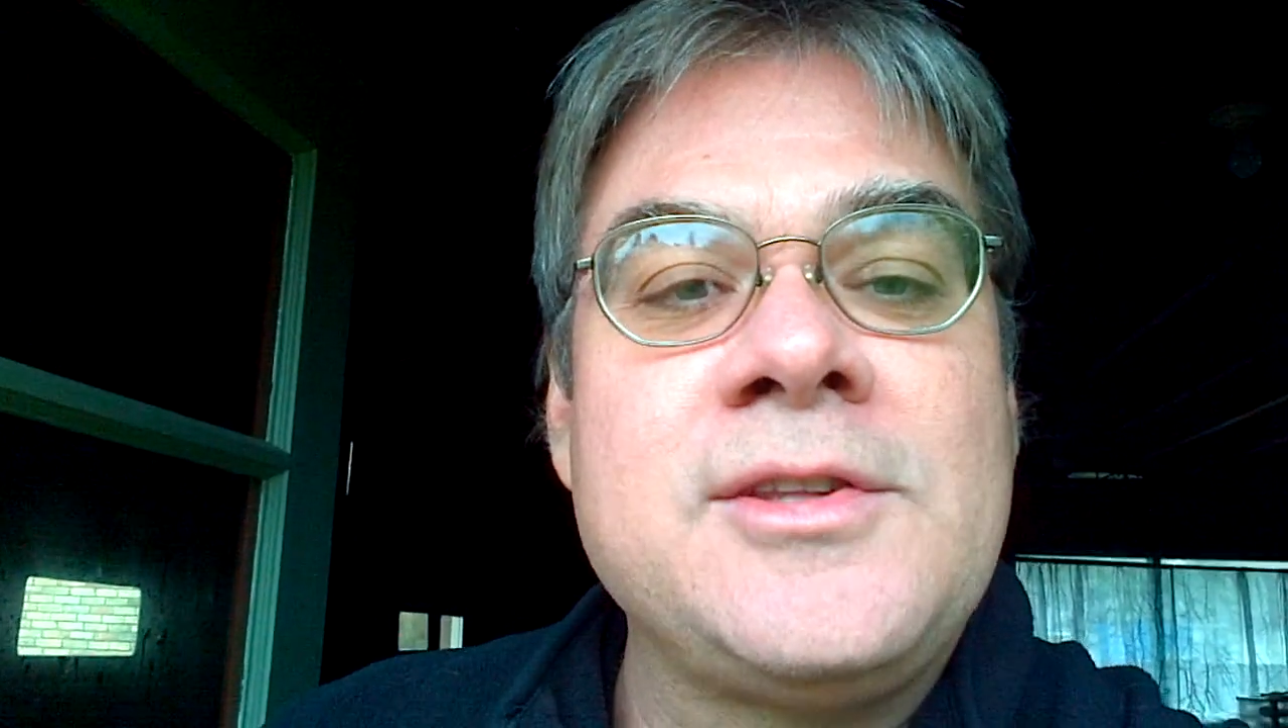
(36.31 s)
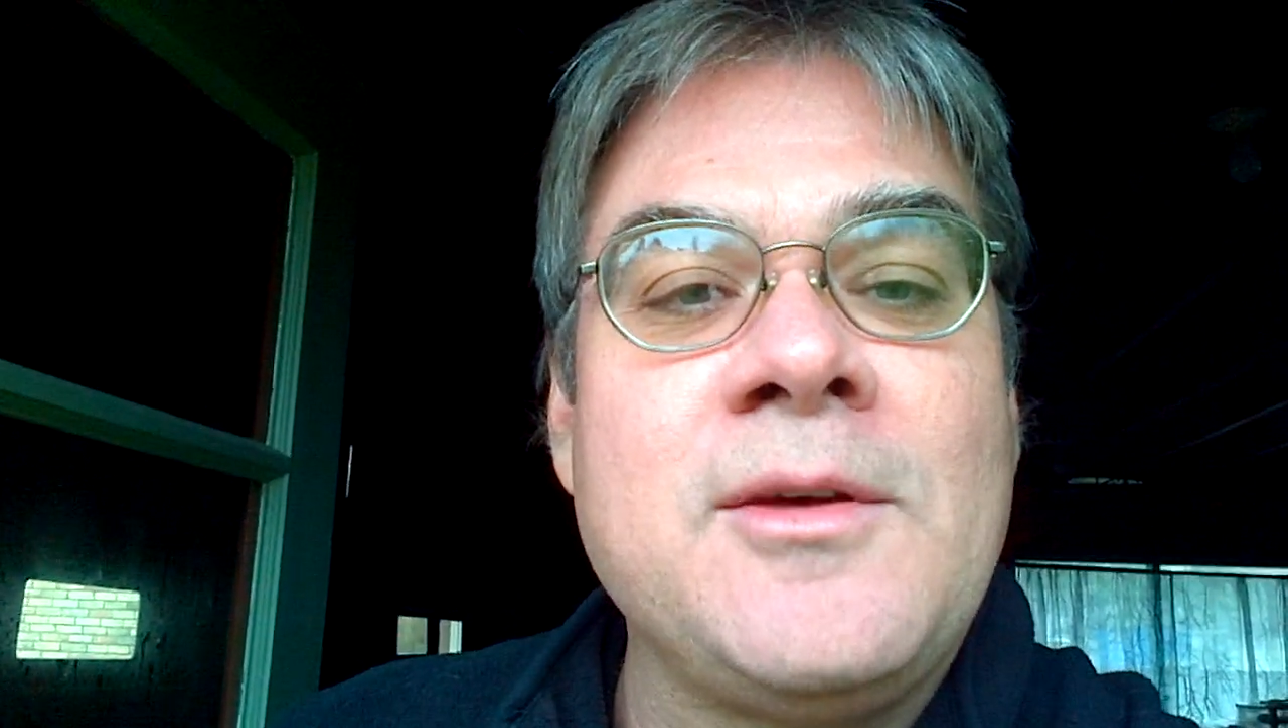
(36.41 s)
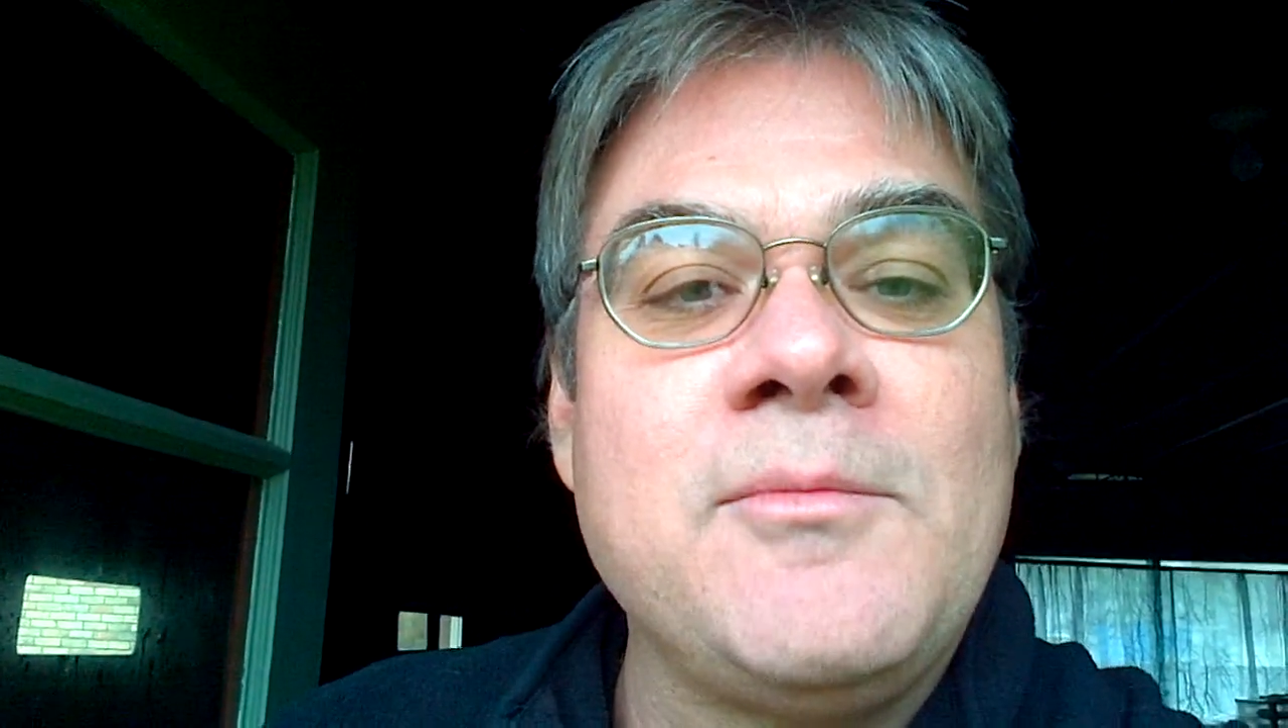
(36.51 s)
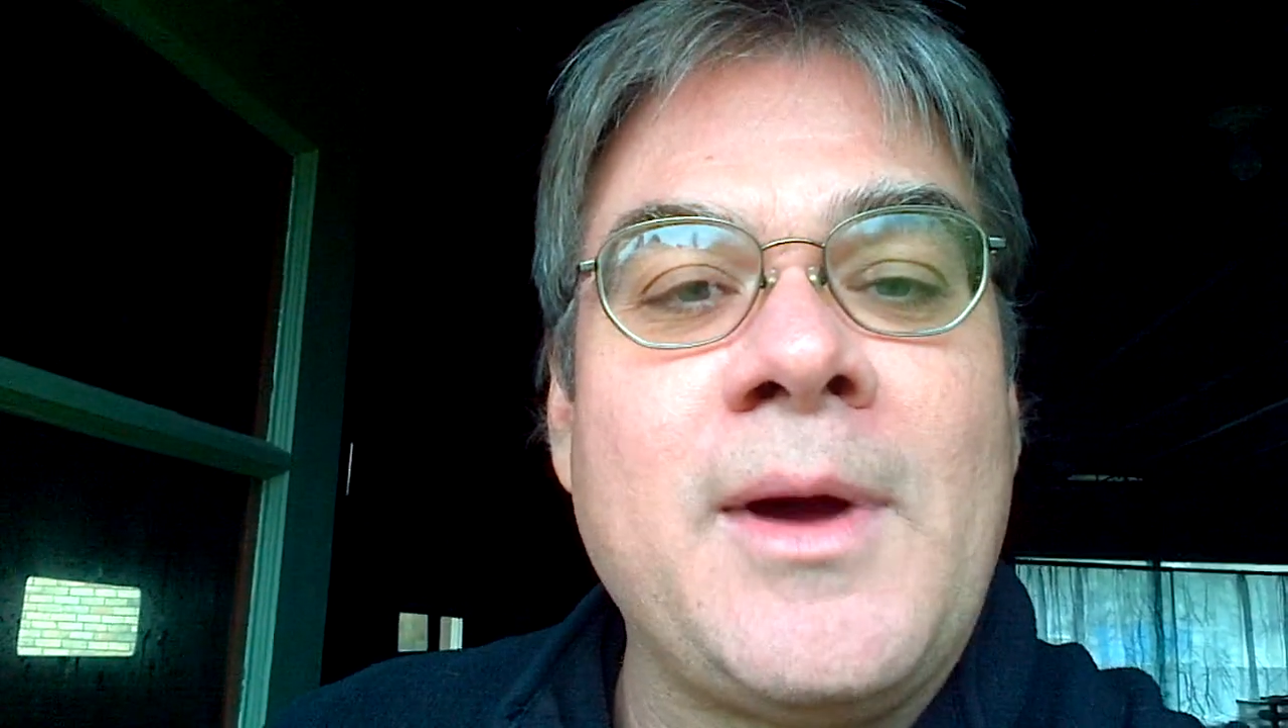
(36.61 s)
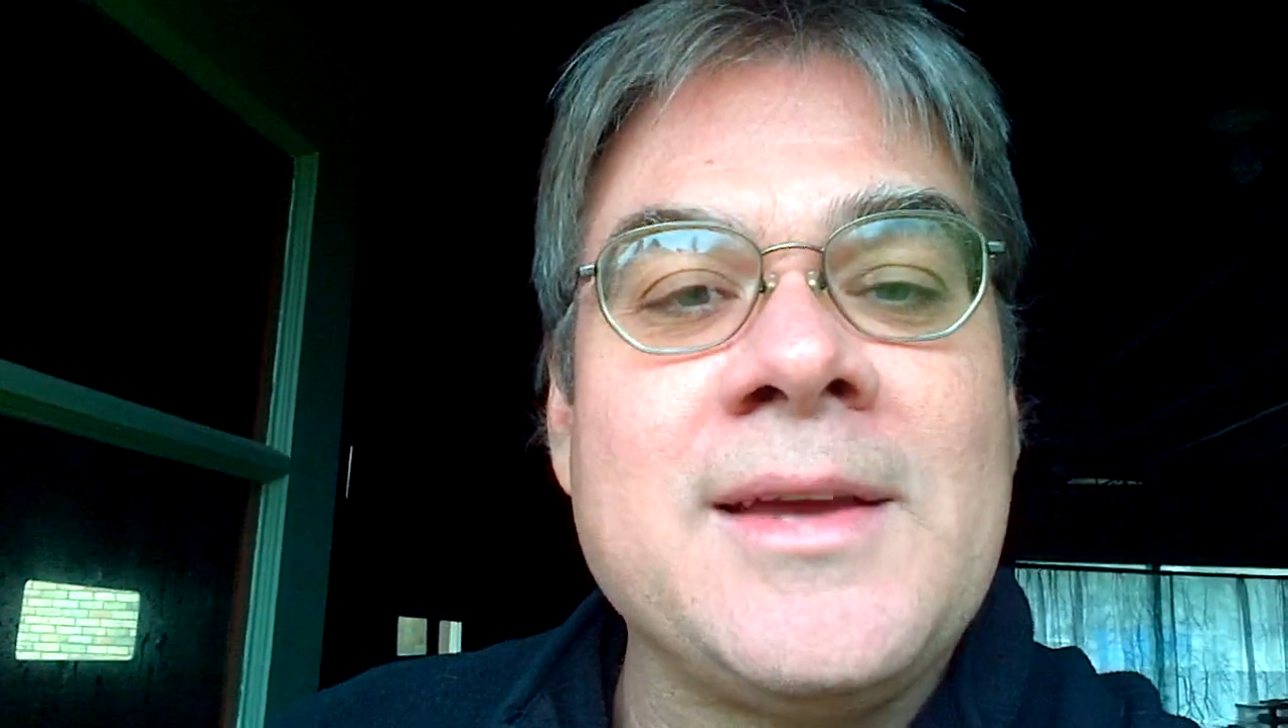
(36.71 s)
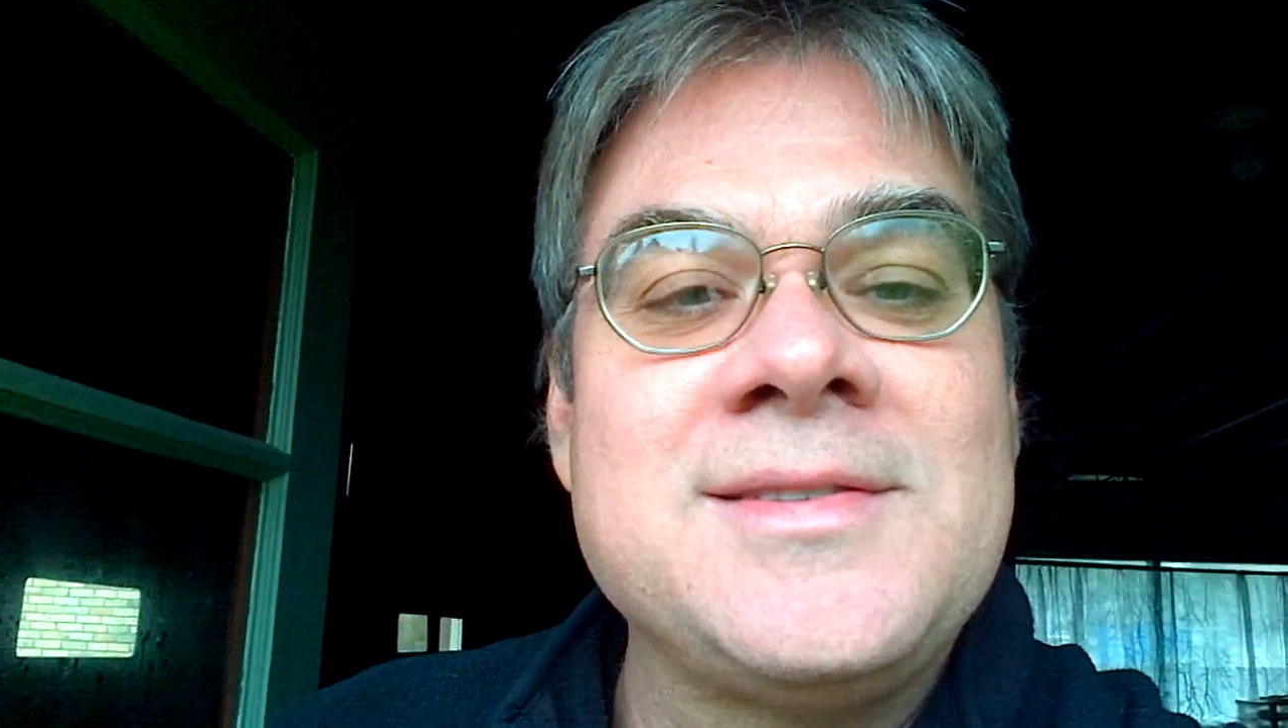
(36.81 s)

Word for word: them by